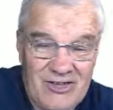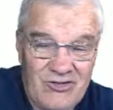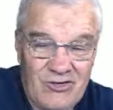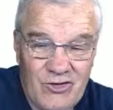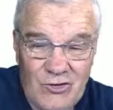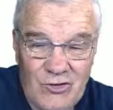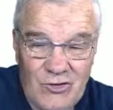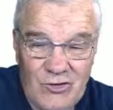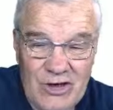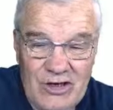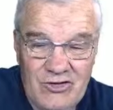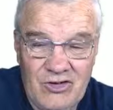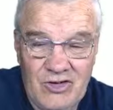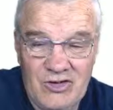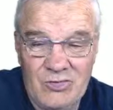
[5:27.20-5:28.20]
to
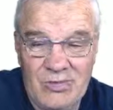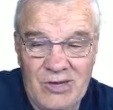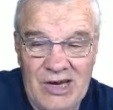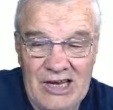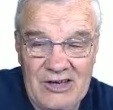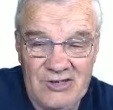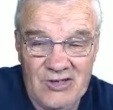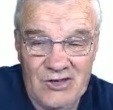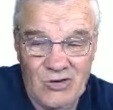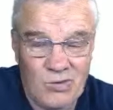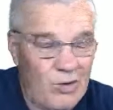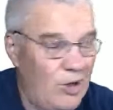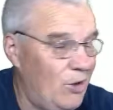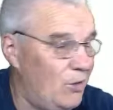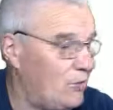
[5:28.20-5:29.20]
Victor's Place as
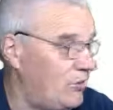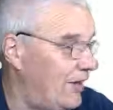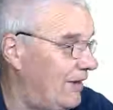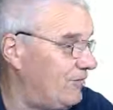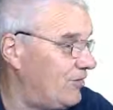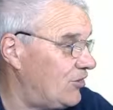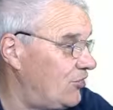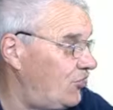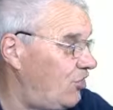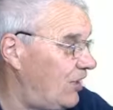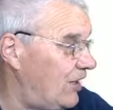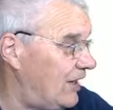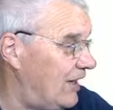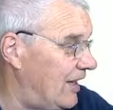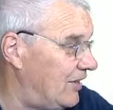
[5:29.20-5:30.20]
well to have a
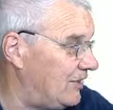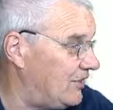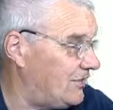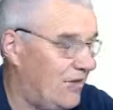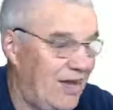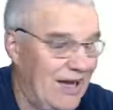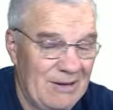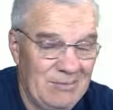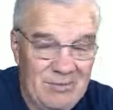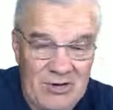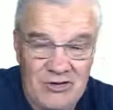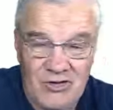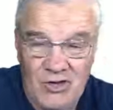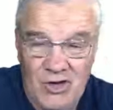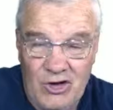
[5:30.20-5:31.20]
check out of that.
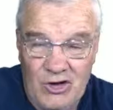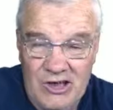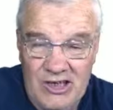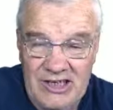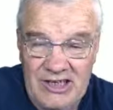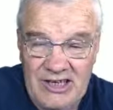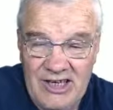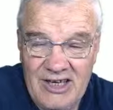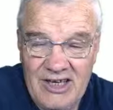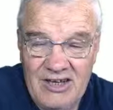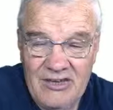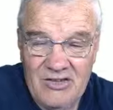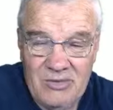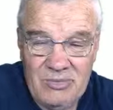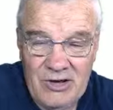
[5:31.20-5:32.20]
But certainly
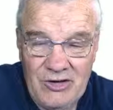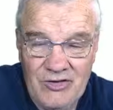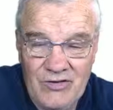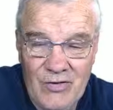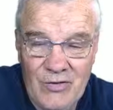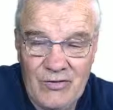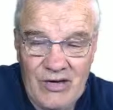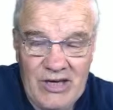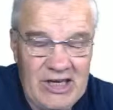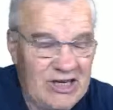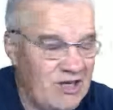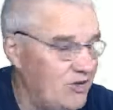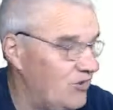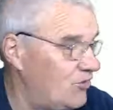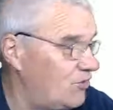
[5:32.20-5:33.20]
the Blissful
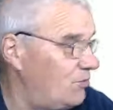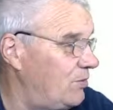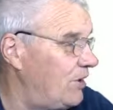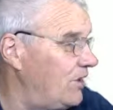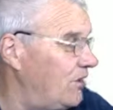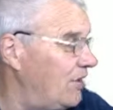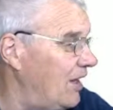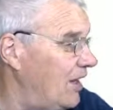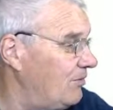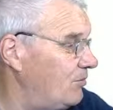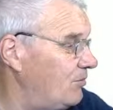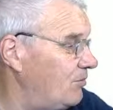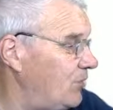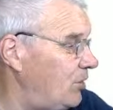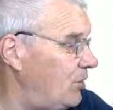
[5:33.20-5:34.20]
Vegan has been
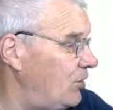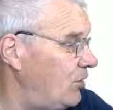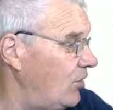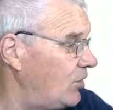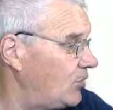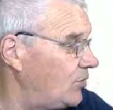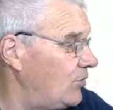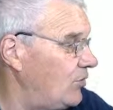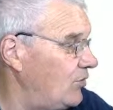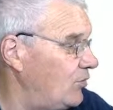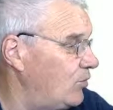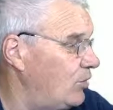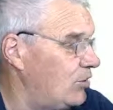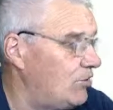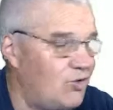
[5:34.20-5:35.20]
very nice.
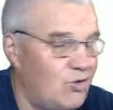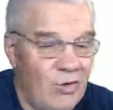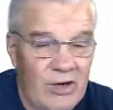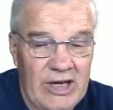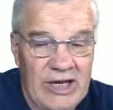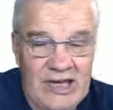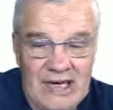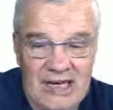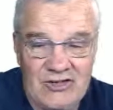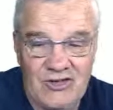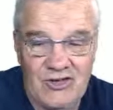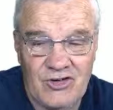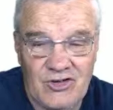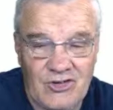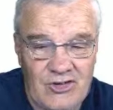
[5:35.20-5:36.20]
We enjoy our
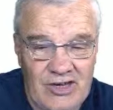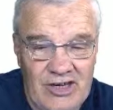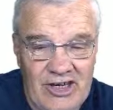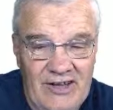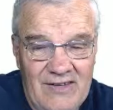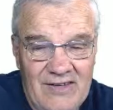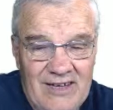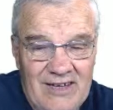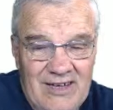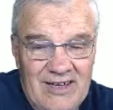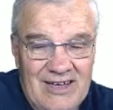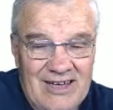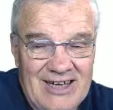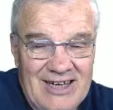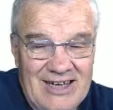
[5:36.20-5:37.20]
lunches there.
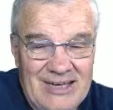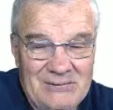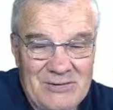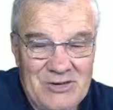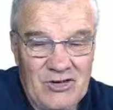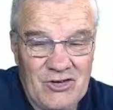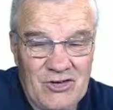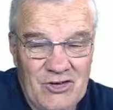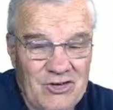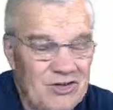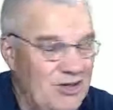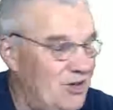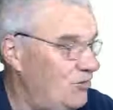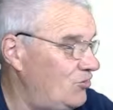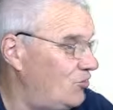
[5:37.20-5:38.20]
It's
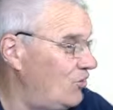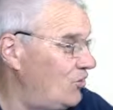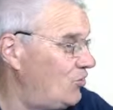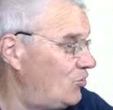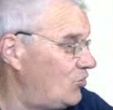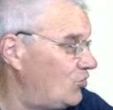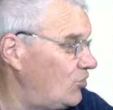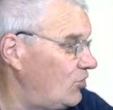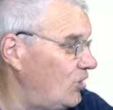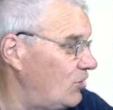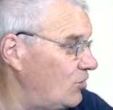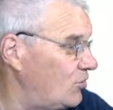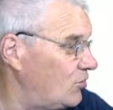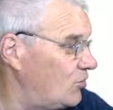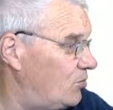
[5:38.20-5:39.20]
an interesting
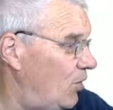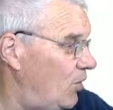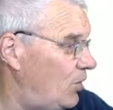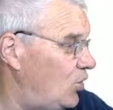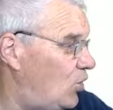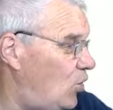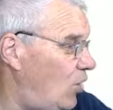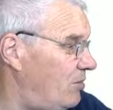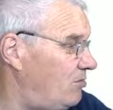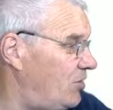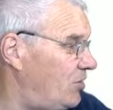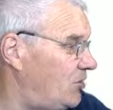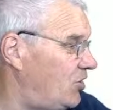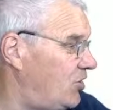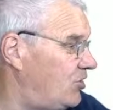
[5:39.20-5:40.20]
little spot and quite
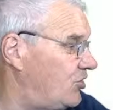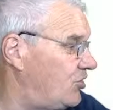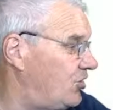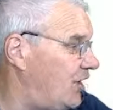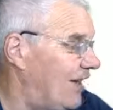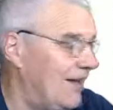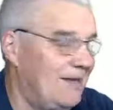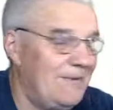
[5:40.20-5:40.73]
busy today.